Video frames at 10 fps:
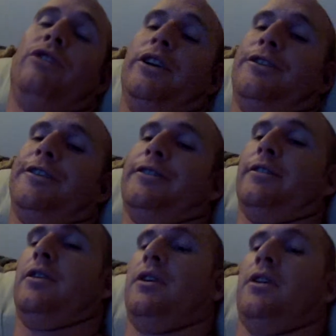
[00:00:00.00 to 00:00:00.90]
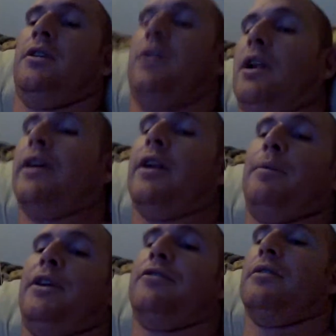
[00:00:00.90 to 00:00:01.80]
stitches. I'll get a
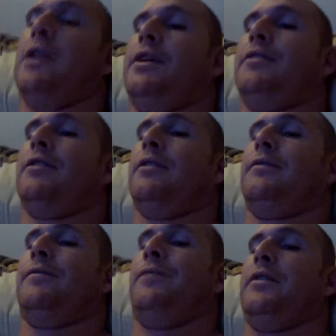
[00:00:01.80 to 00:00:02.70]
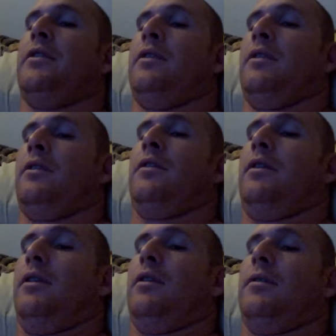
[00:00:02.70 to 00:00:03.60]
picture later on.
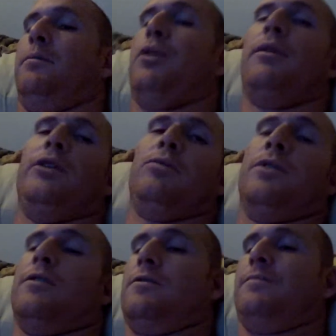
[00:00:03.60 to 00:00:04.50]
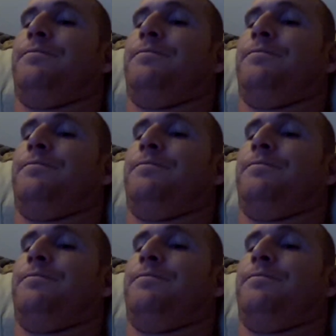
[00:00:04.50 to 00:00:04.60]
Probably tomorrow.